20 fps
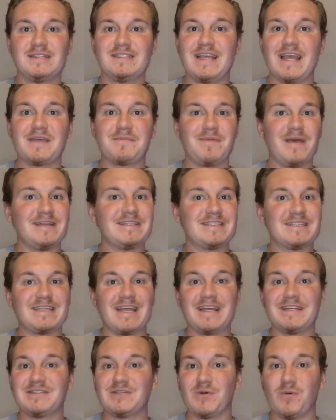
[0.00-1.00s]
Take Penn
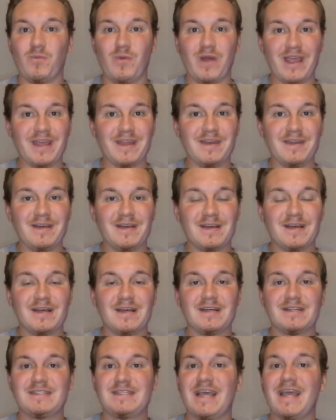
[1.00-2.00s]
State to win.
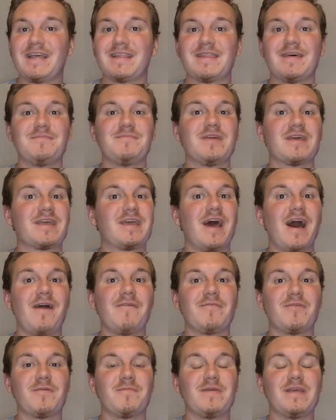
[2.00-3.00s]
Take them to
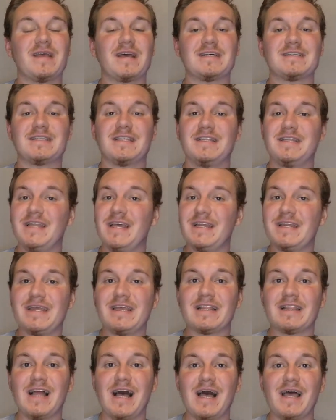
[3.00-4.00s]
cover because the
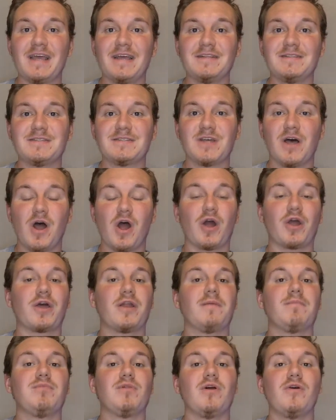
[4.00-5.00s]
Nittany Lions are
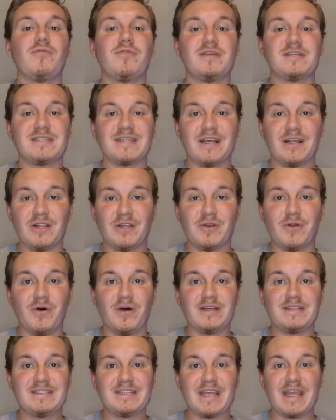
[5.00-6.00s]
going to blow this
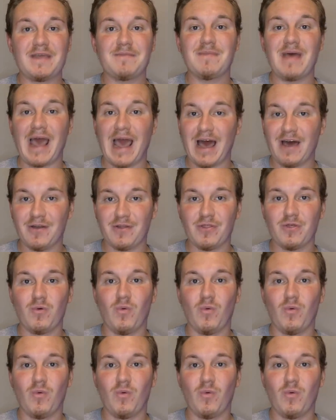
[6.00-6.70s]
Illinois team out of the